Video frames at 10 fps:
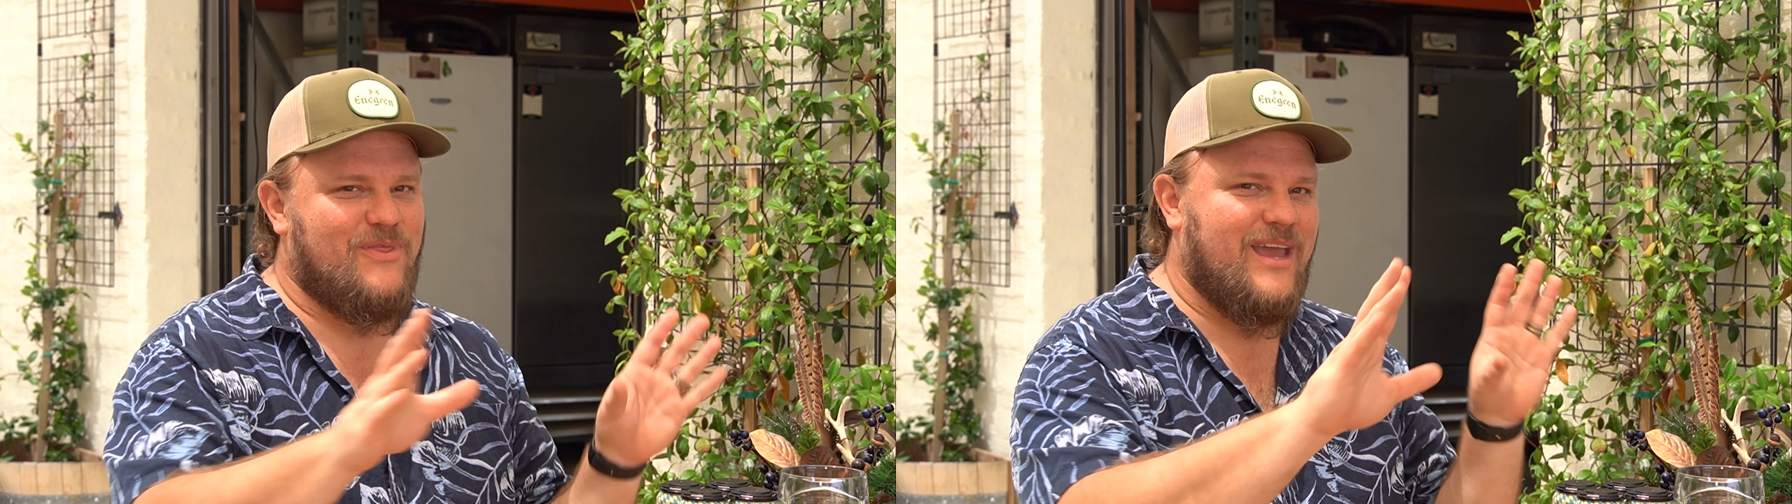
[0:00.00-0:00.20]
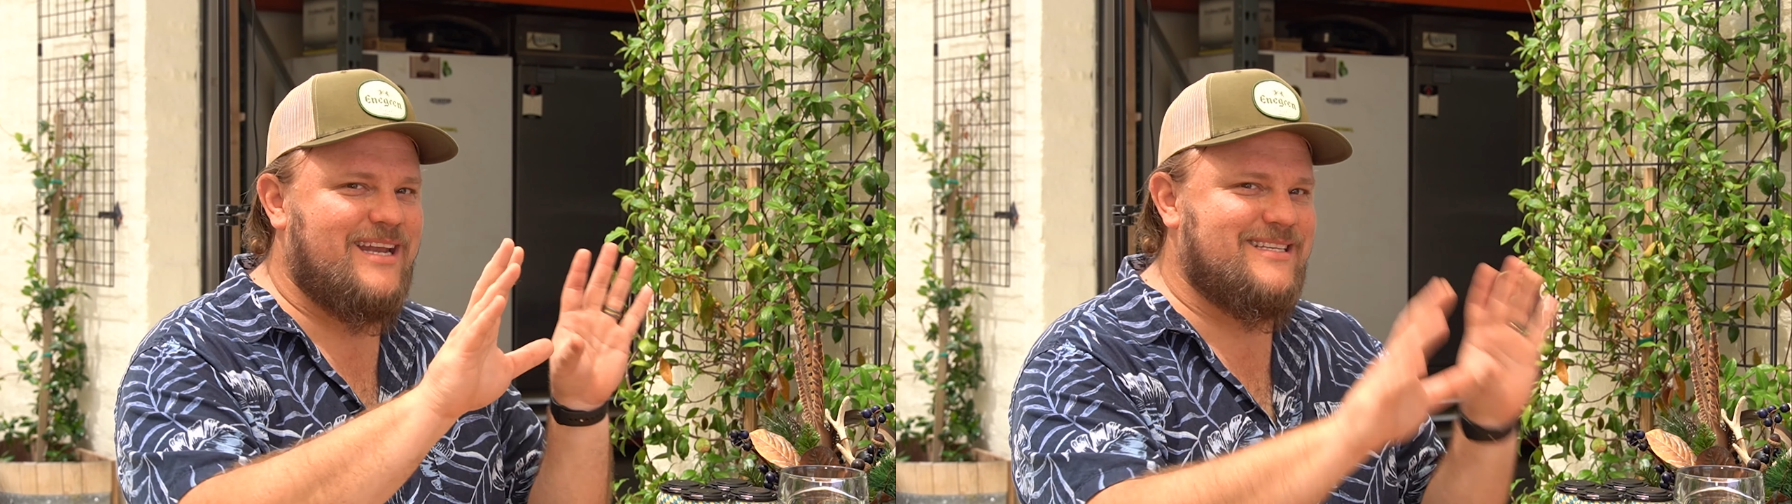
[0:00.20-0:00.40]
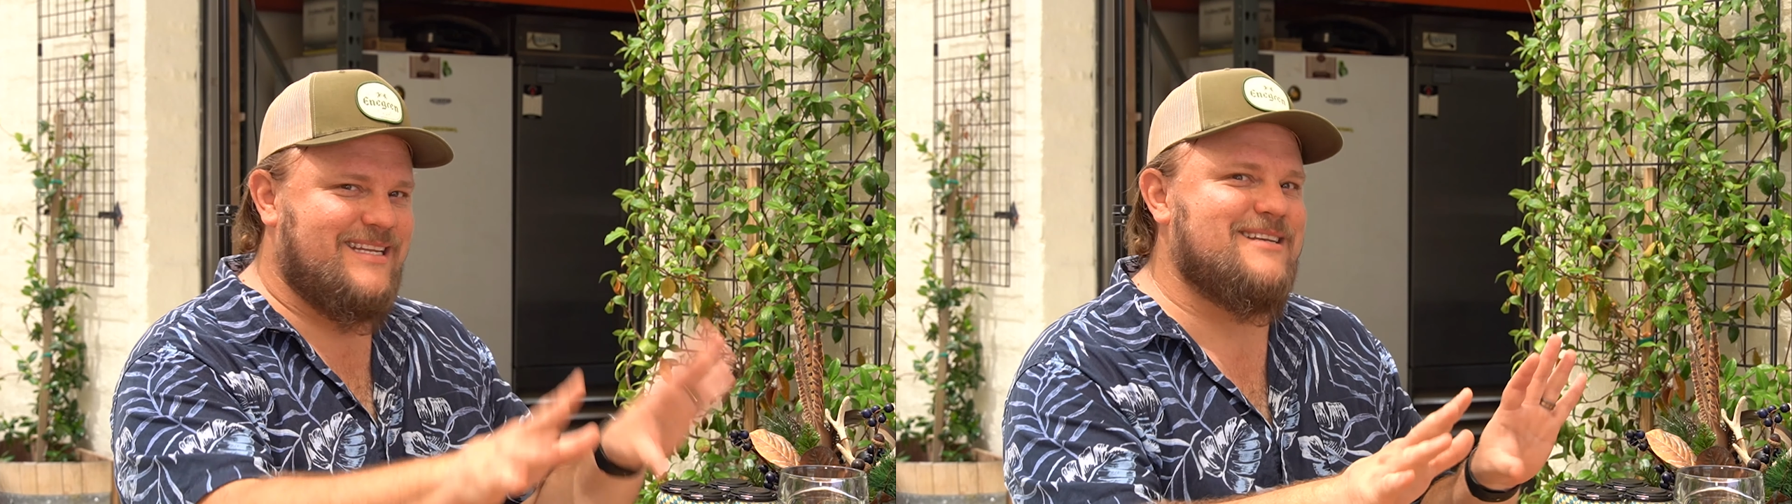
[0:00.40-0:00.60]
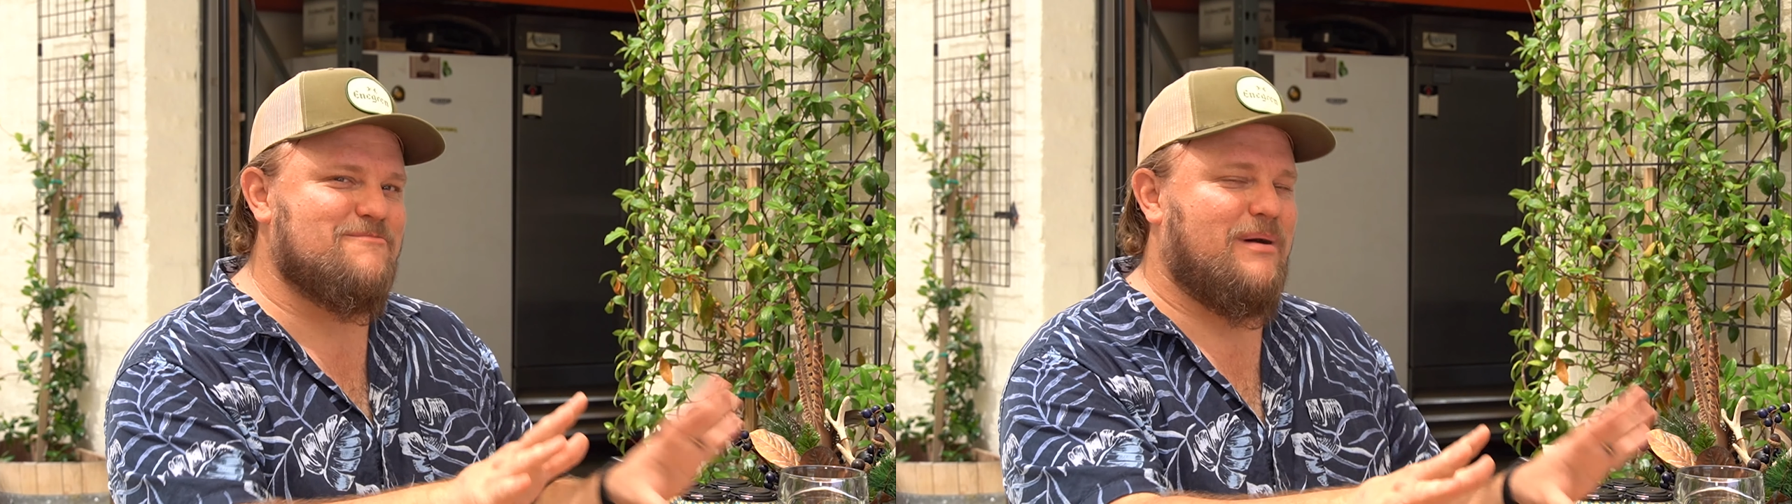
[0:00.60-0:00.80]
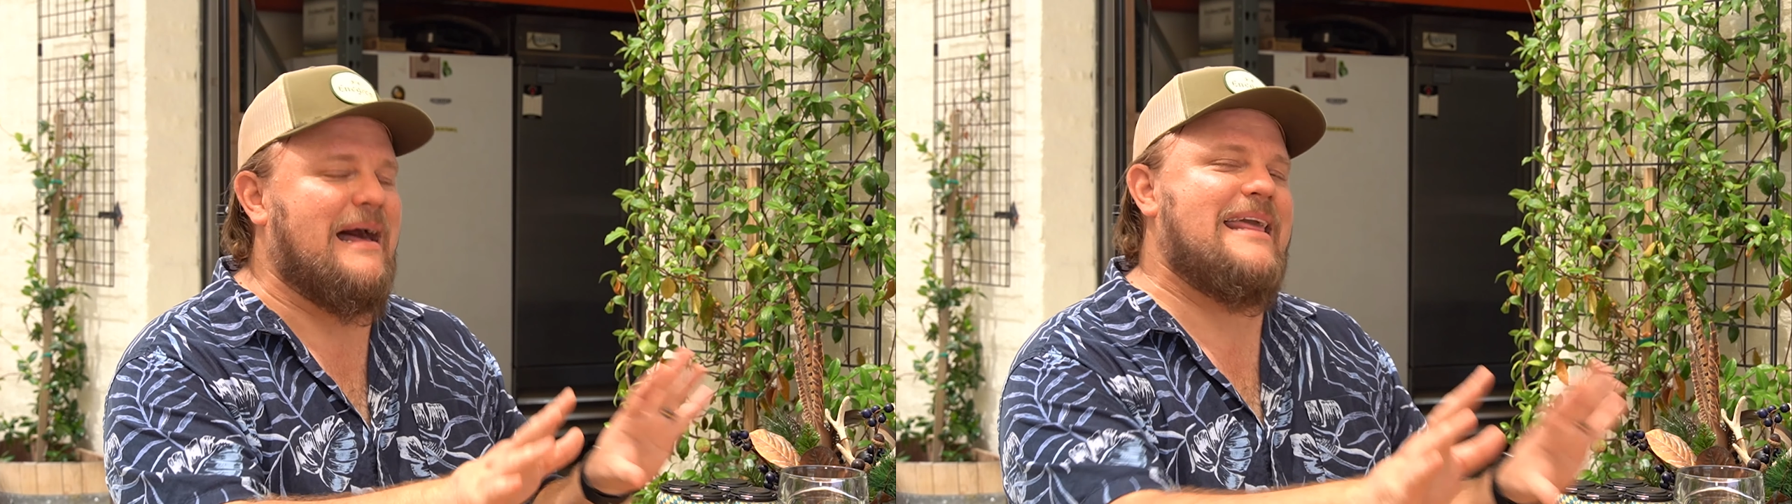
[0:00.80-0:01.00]
they didn't
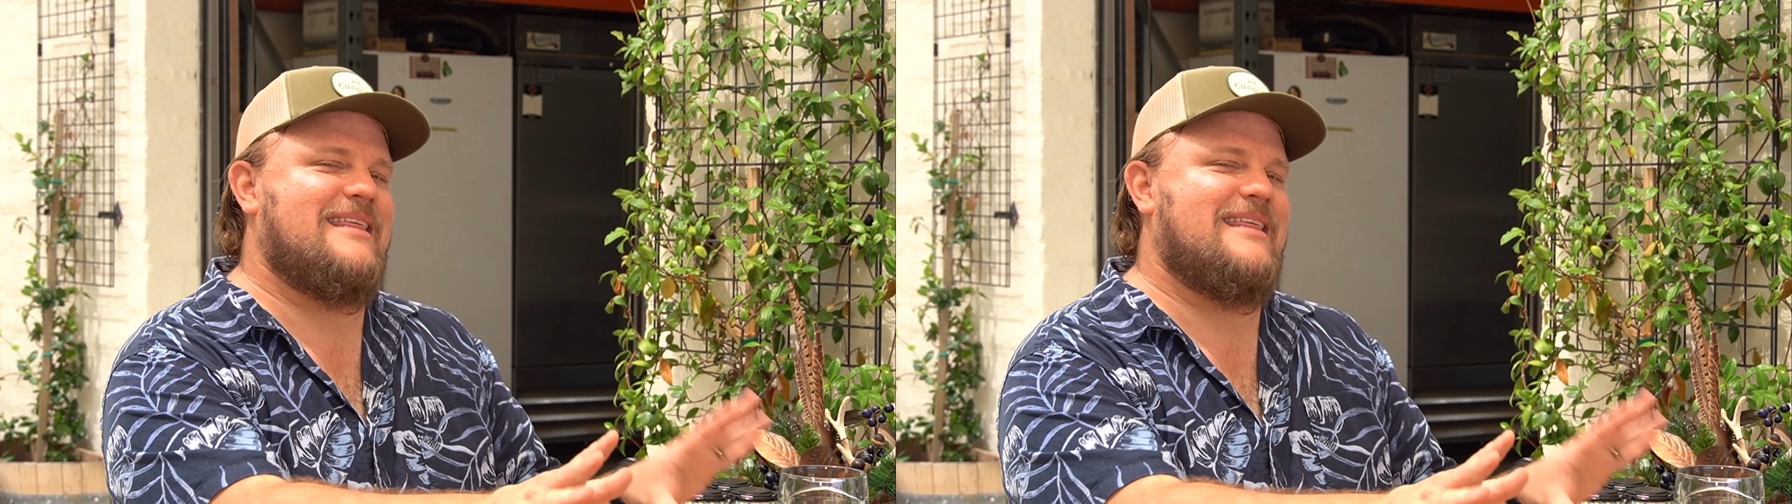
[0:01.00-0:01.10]
buy